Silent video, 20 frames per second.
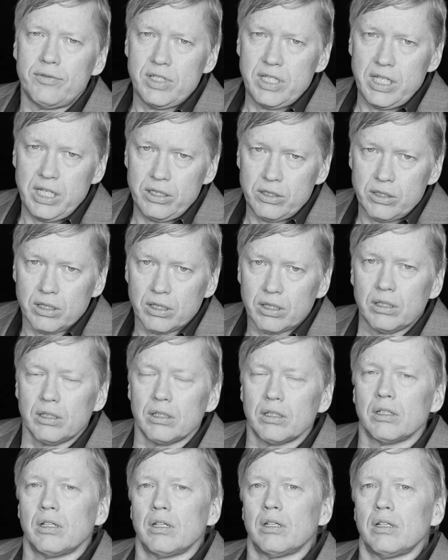teaching,
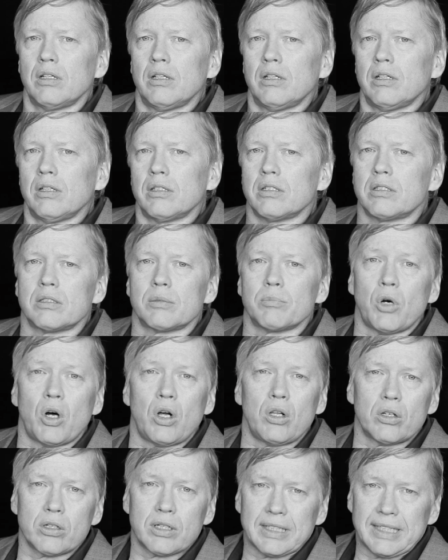the
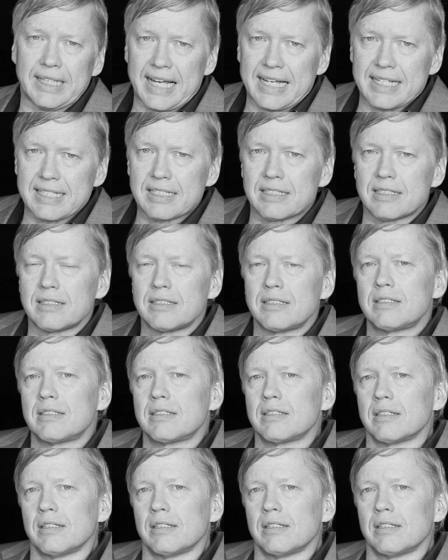smaller classes,